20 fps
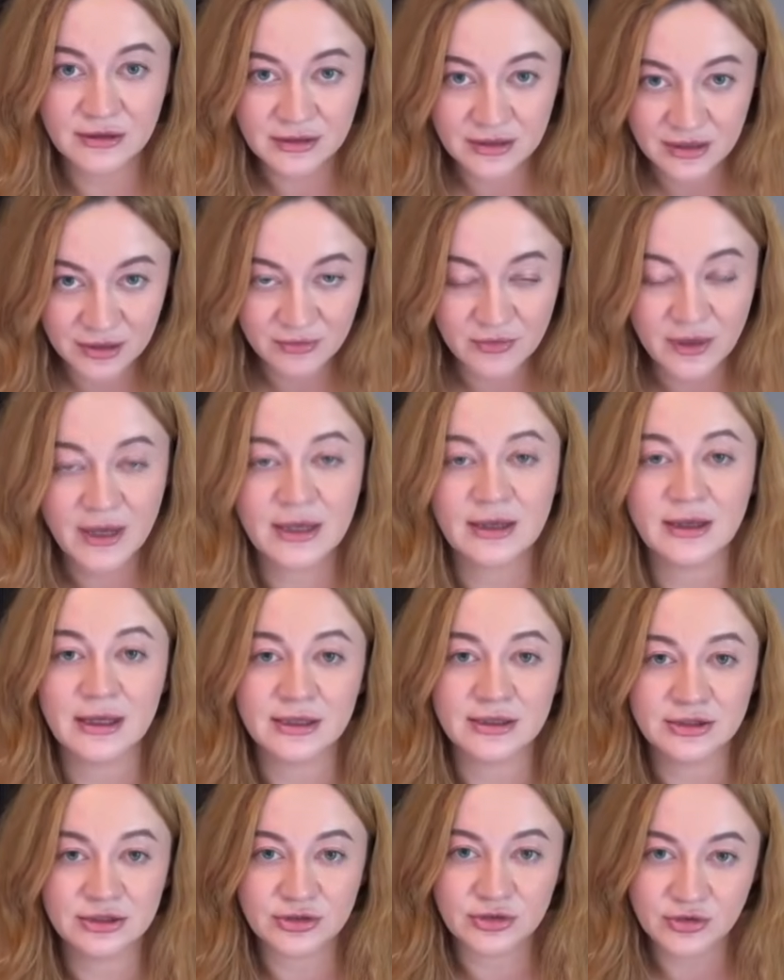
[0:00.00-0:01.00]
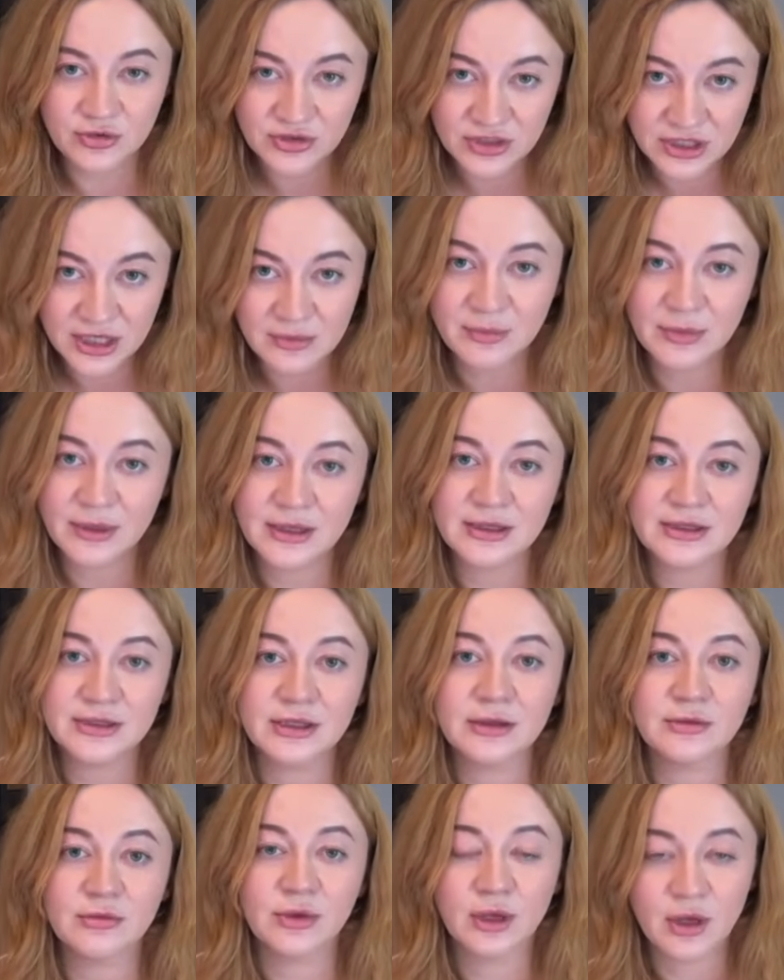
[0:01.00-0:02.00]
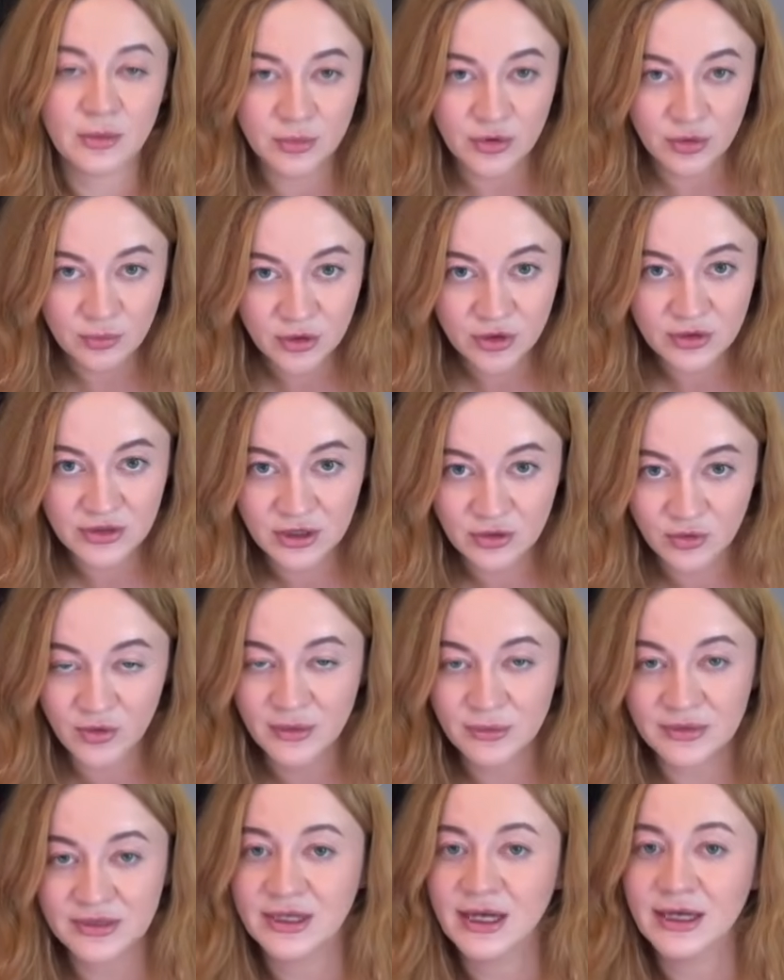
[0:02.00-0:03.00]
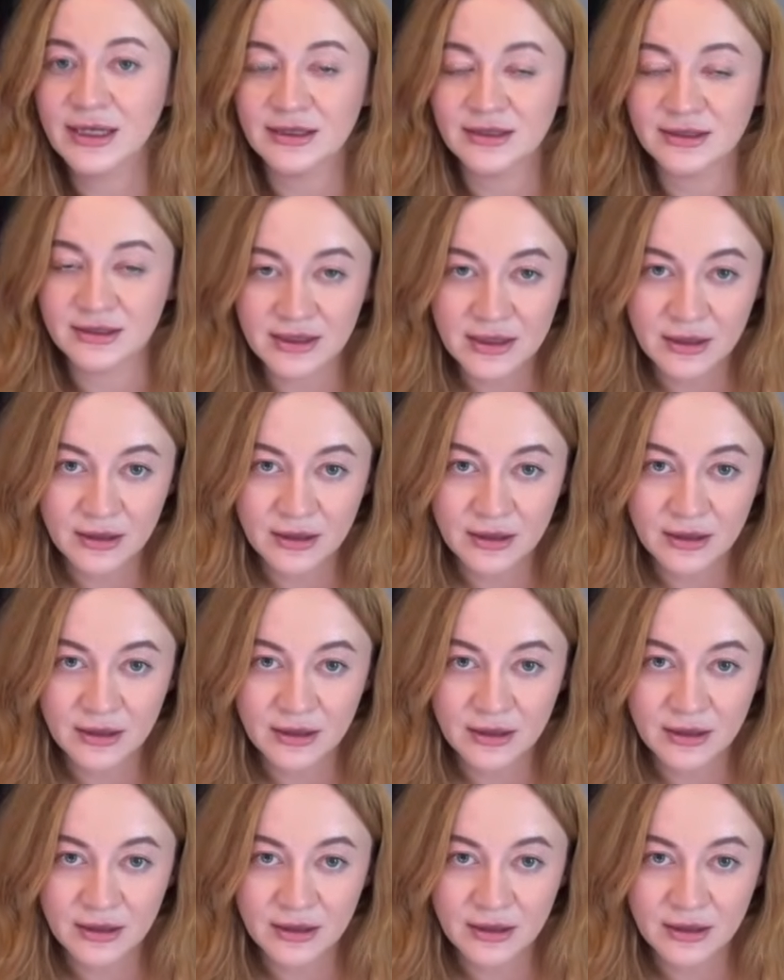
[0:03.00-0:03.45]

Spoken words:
invite links, UTM links if we are promoting websites,